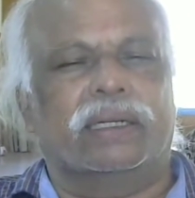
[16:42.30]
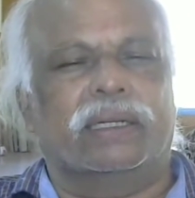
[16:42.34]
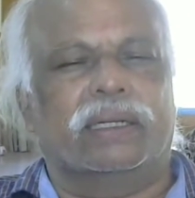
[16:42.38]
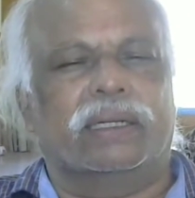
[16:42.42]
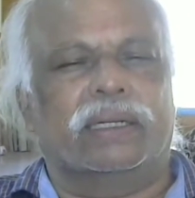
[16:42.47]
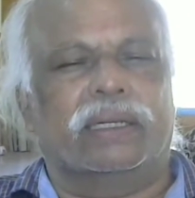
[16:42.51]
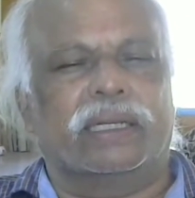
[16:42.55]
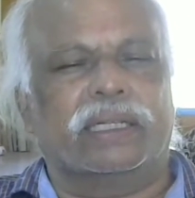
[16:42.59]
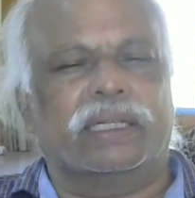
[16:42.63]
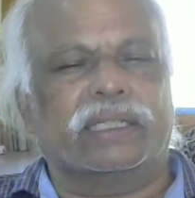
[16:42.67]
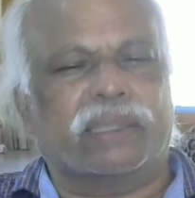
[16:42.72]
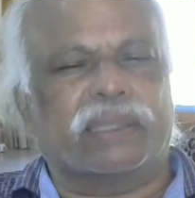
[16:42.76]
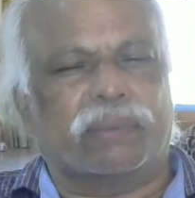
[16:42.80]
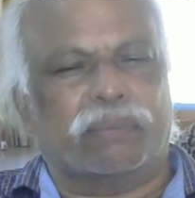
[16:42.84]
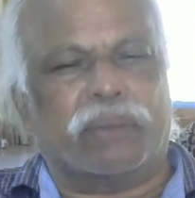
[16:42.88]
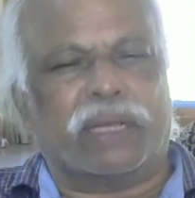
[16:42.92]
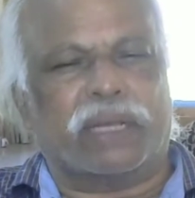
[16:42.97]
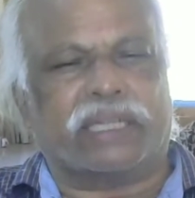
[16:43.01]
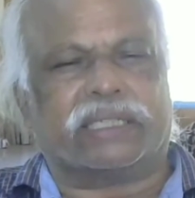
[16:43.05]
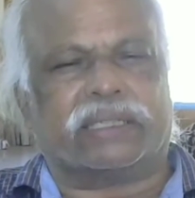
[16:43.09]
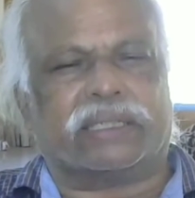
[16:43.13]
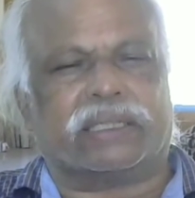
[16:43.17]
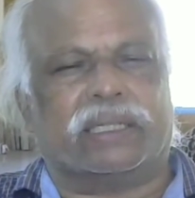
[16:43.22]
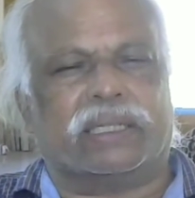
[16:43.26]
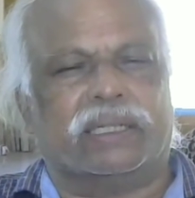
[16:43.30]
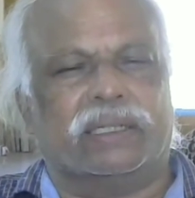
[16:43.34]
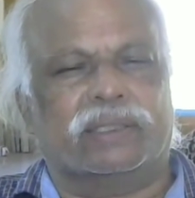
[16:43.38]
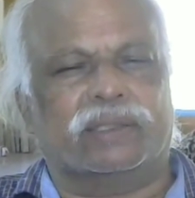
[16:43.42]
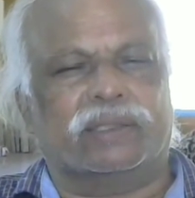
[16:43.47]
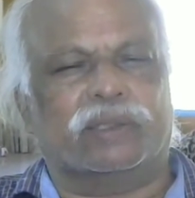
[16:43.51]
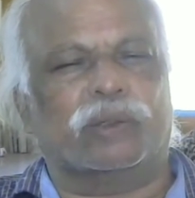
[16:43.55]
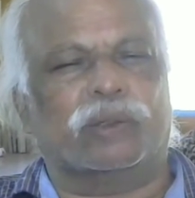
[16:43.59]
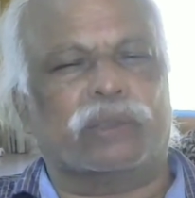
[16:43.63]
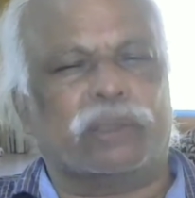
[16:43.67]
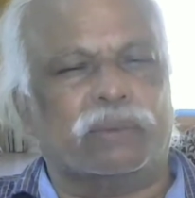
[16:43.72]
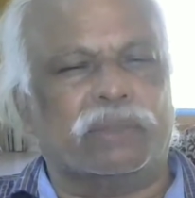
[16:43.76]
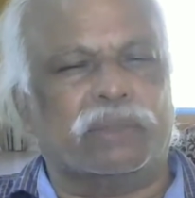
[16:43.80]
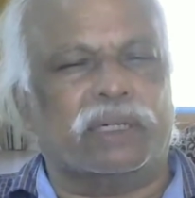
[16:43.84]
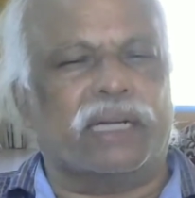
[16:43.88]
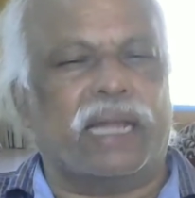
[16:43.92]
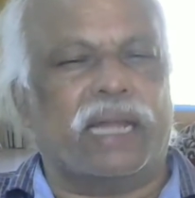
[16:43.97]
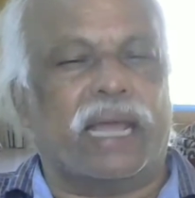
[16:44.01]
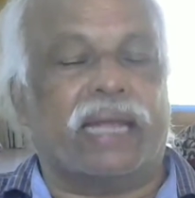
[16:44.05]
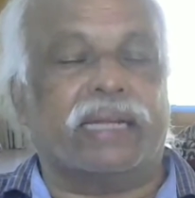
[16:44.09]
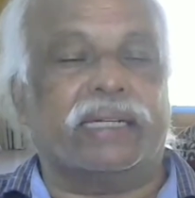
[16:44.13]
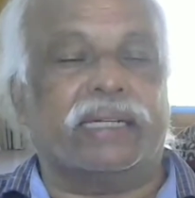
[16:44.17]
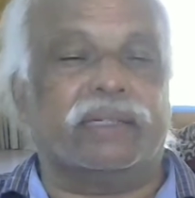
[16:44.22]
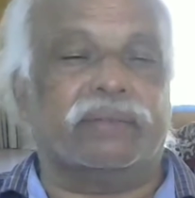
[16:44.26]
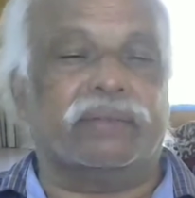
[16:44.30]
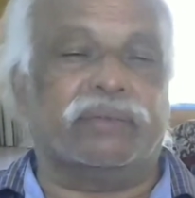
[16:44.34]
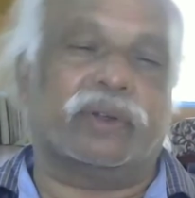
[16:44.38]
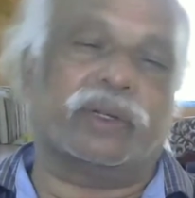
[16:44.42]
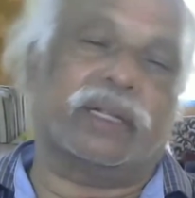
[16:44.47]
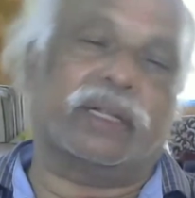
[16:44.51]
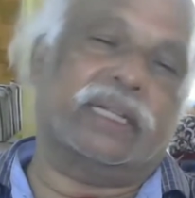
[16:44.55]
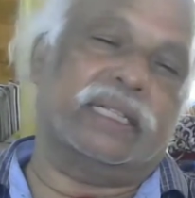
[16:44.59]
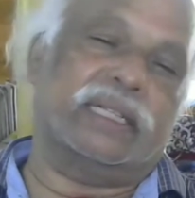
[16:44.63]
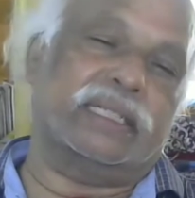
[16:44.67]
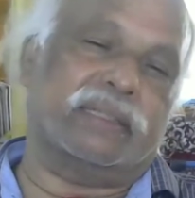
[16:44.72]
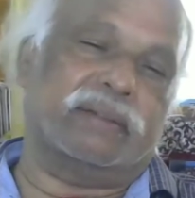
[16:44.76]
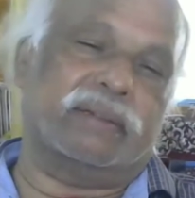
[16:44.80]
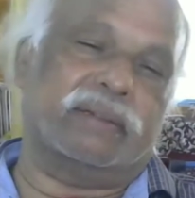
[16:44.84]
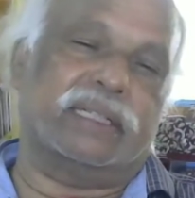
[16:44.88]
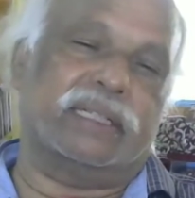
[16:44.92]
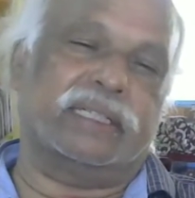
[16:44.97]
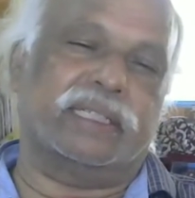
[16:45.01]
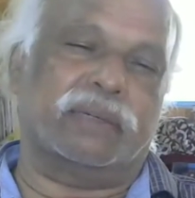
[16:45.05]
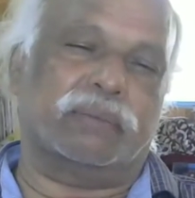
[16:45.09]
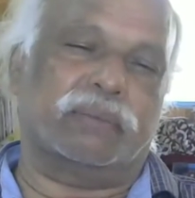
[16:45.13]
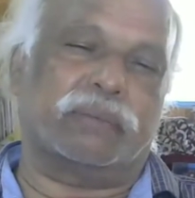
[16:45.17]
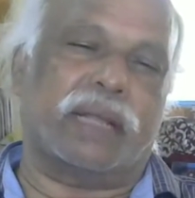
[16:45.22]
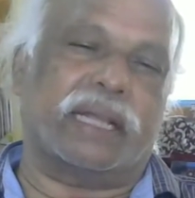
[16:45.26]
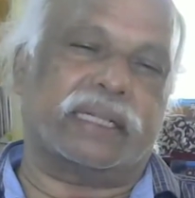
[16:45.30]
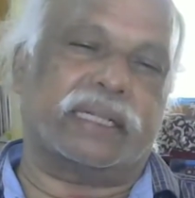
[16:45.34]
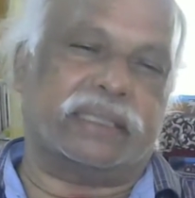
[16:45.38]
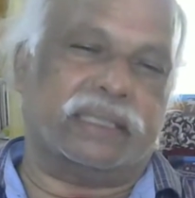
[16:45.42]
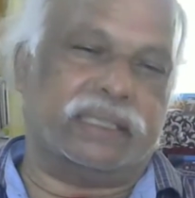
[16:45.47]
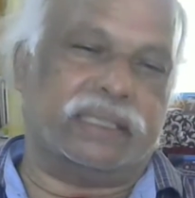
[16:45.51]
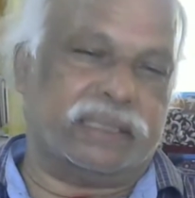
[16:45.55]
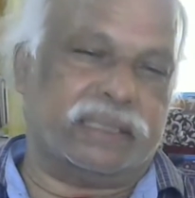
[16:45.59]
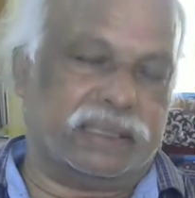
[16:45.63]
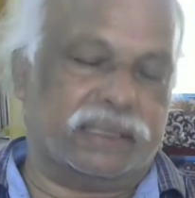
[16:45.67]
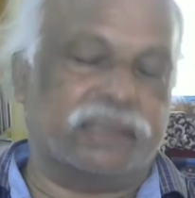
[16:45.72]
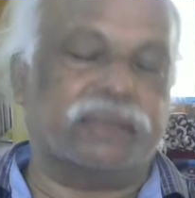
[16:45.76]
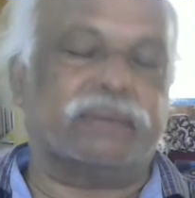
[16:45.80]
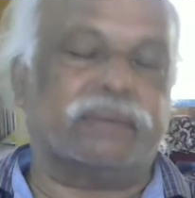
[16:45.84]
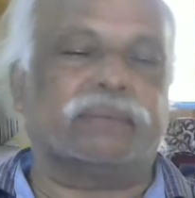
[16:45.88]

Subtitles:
is the best suitable land for any civil engineering practice.